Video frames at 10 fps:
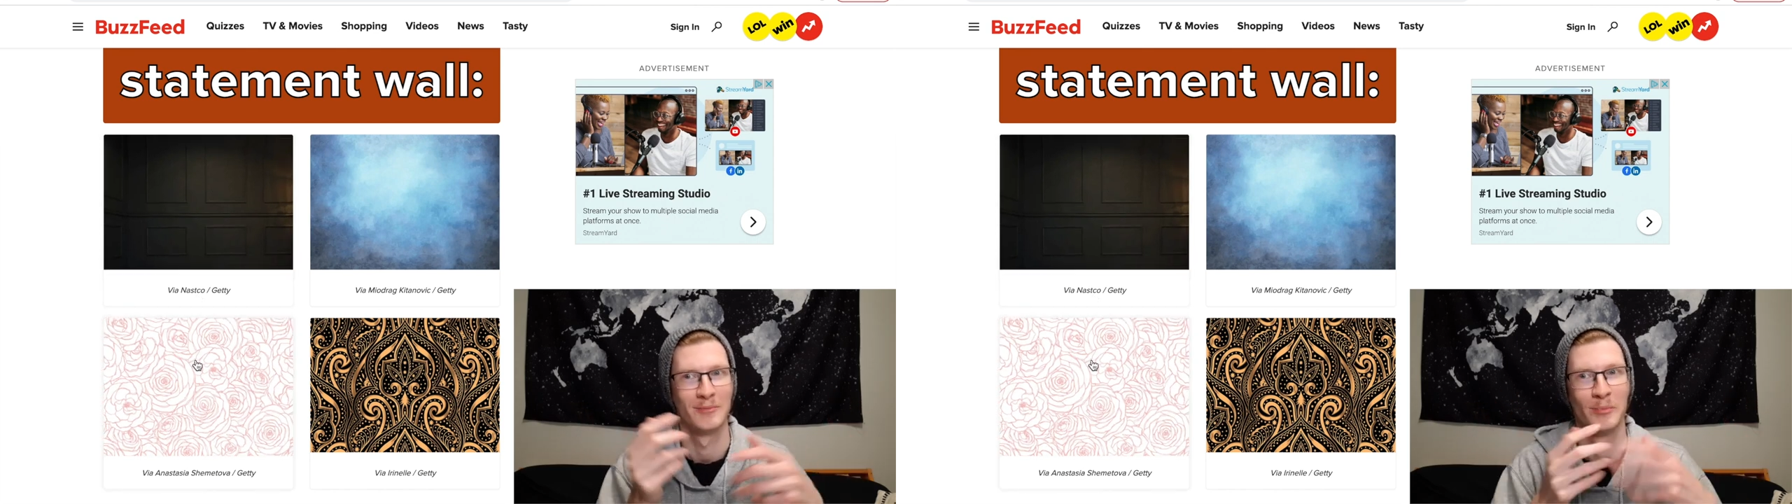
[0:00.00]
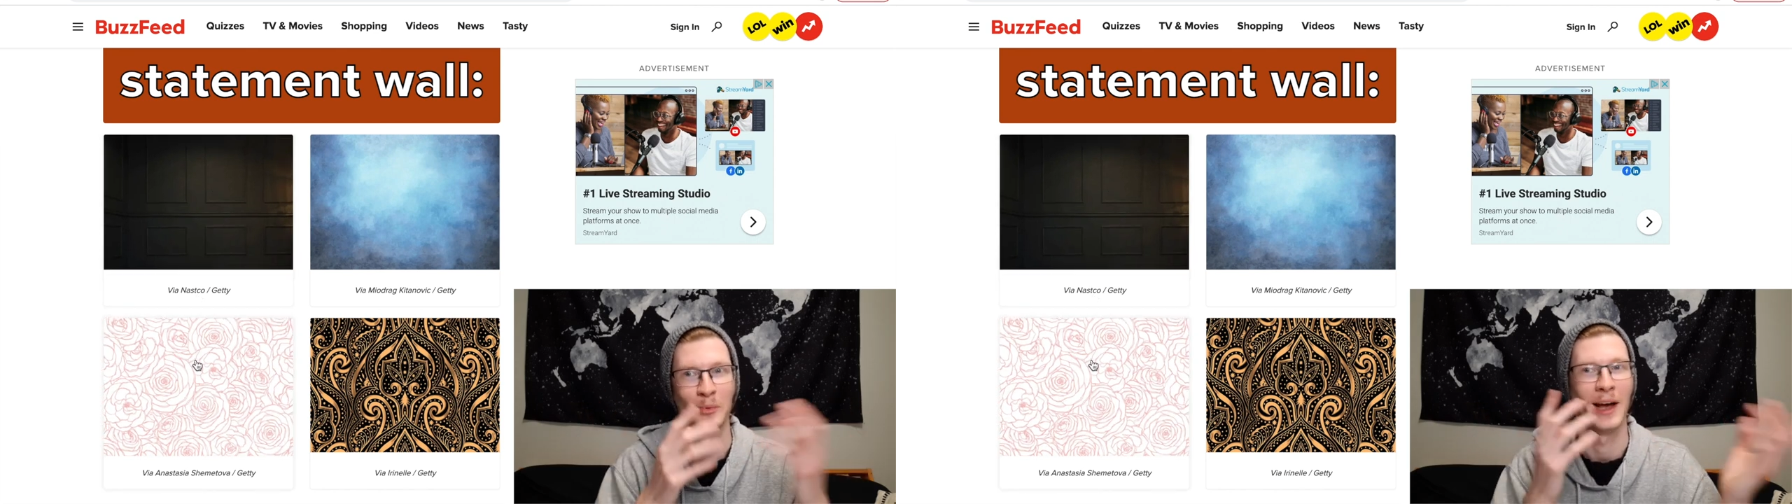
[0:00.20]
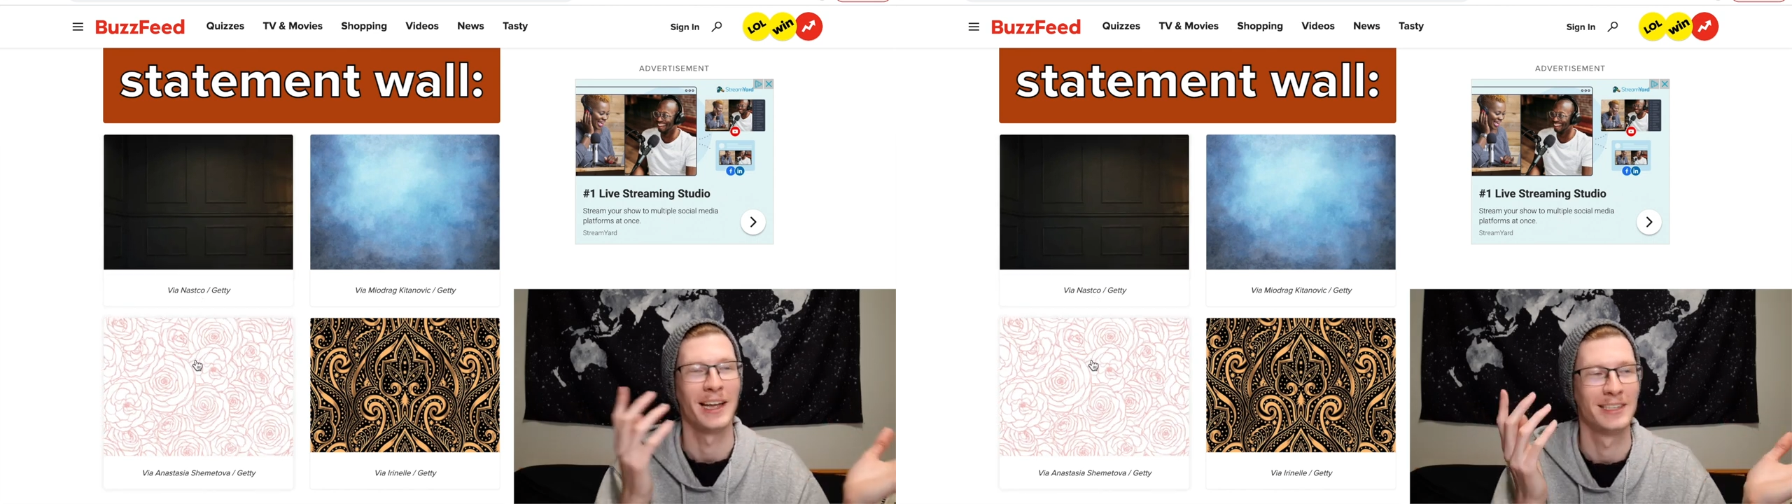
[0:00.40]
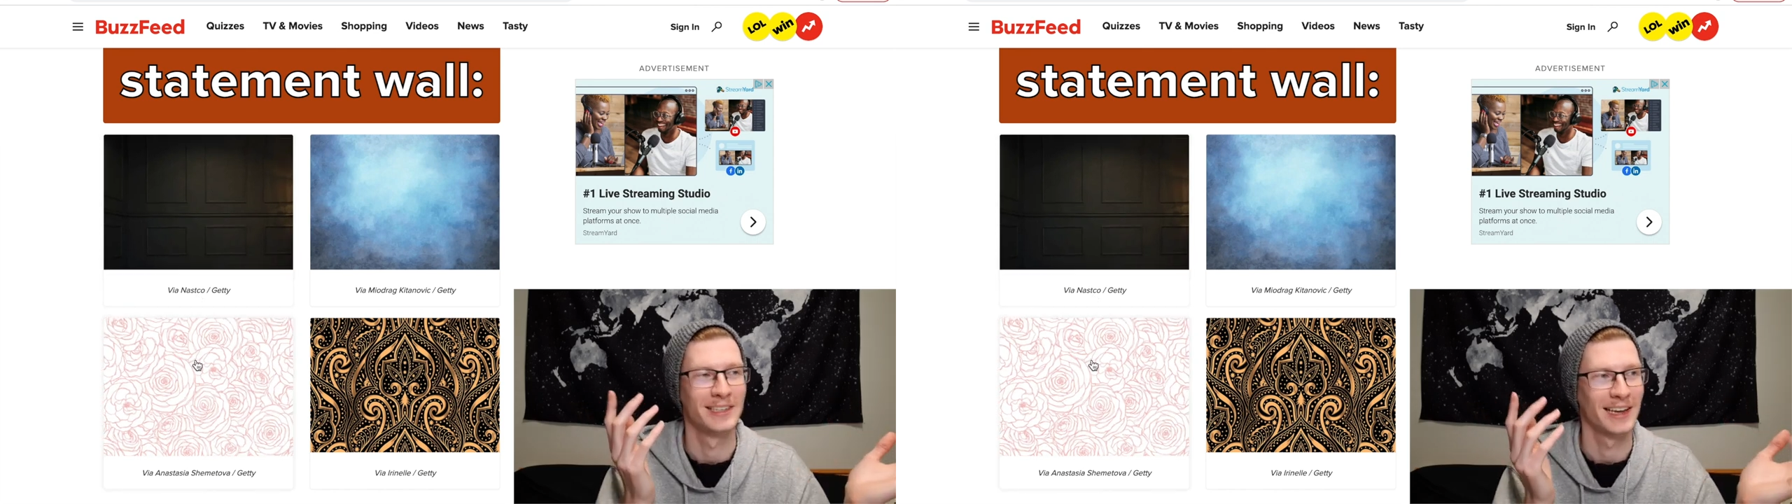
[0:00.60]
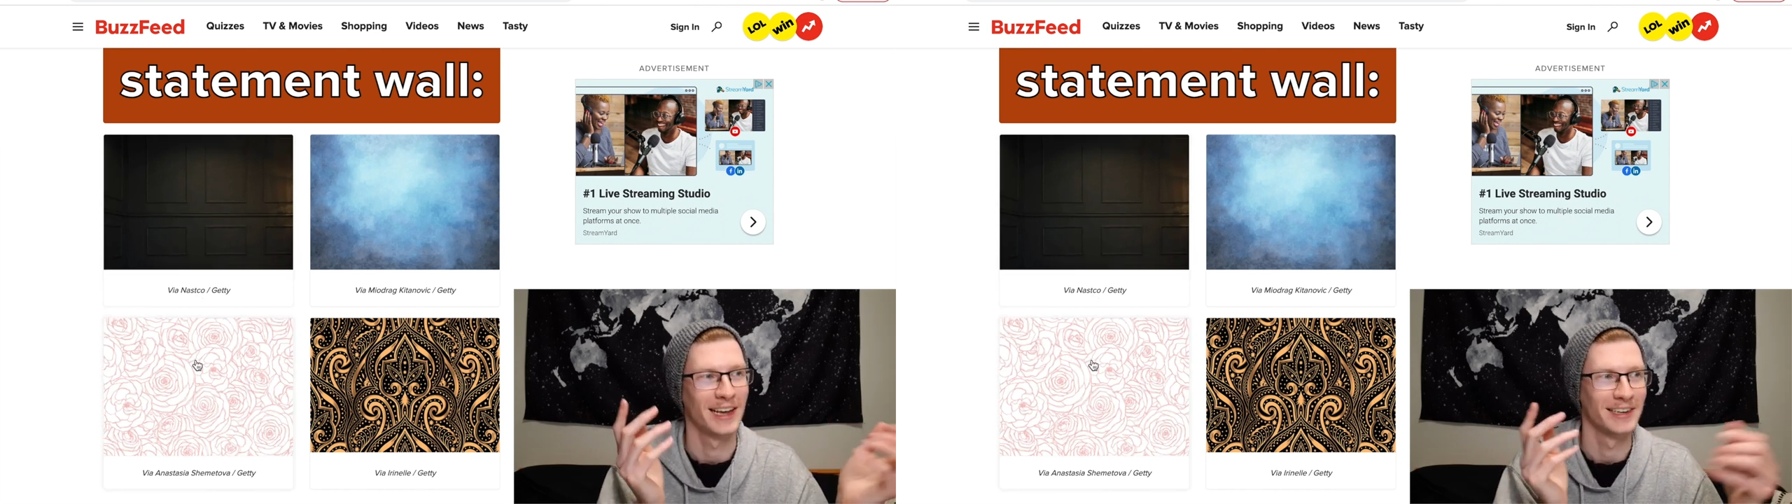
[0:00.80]

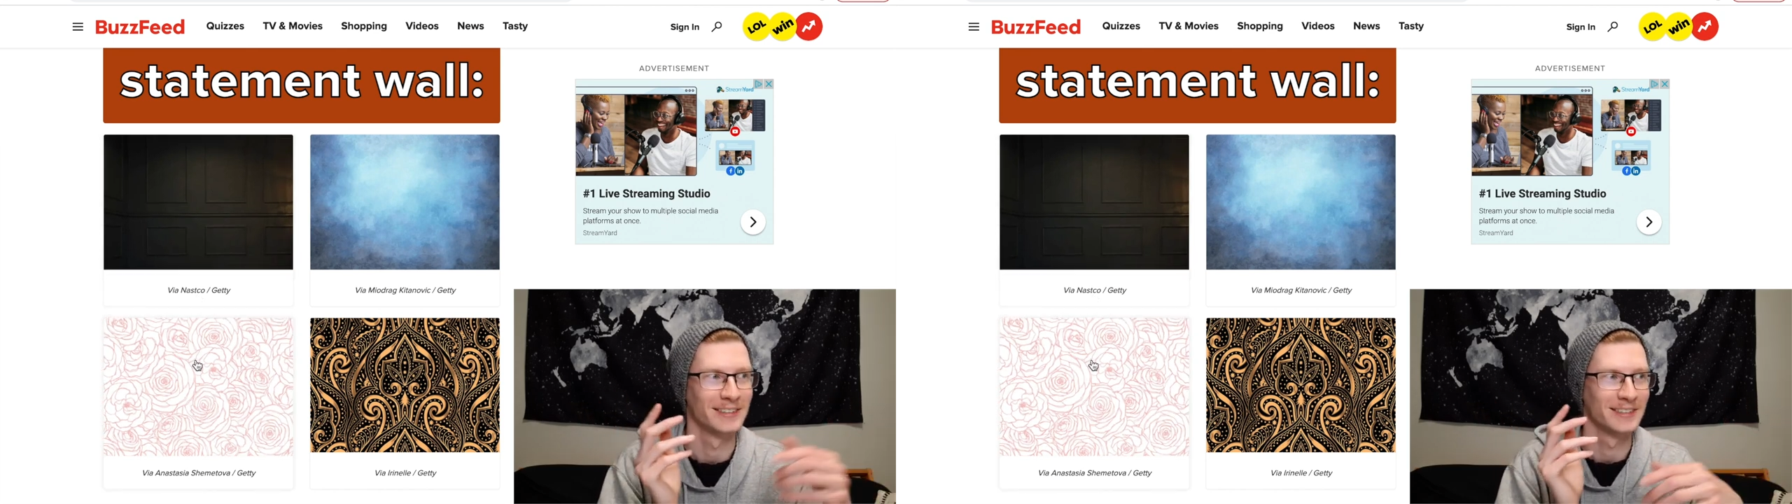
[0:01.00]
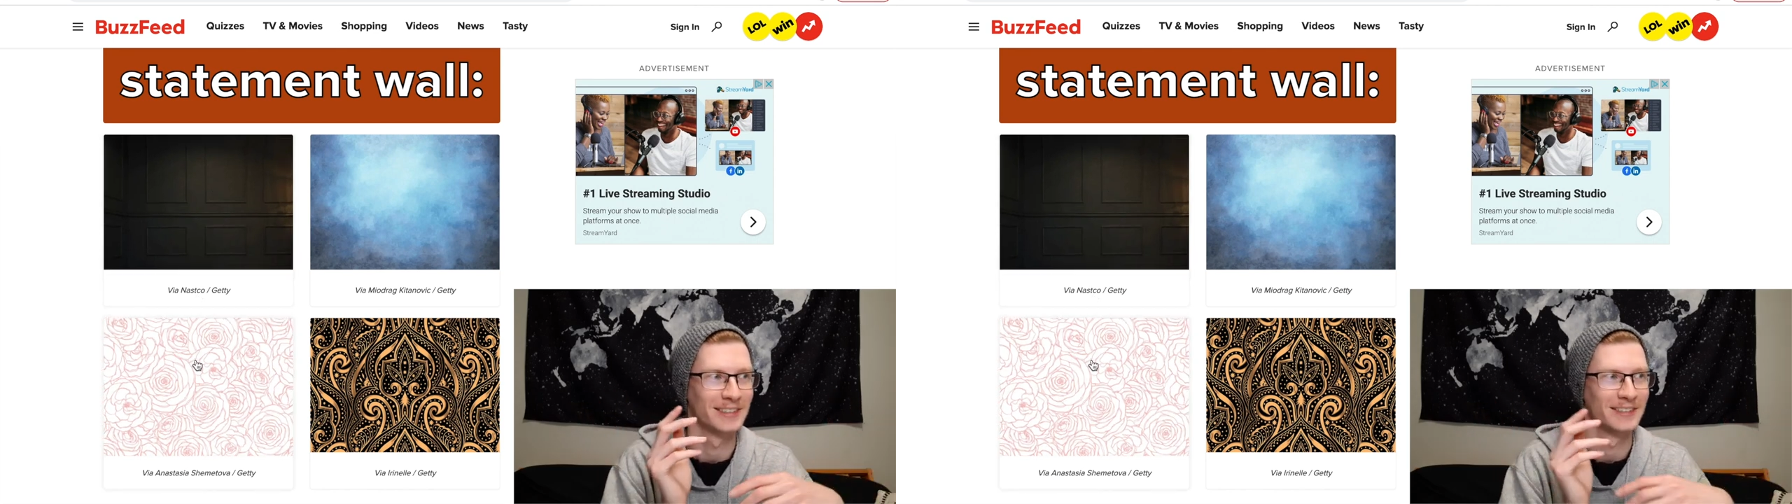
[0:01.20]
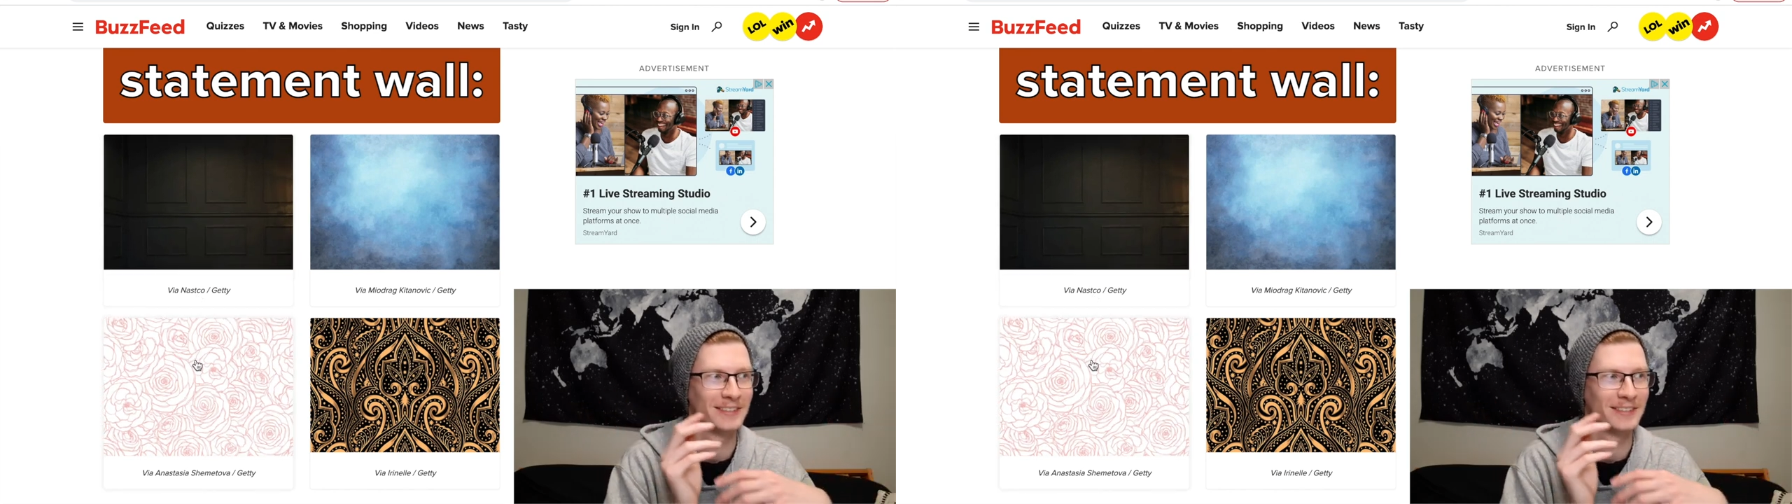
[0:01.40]
bright and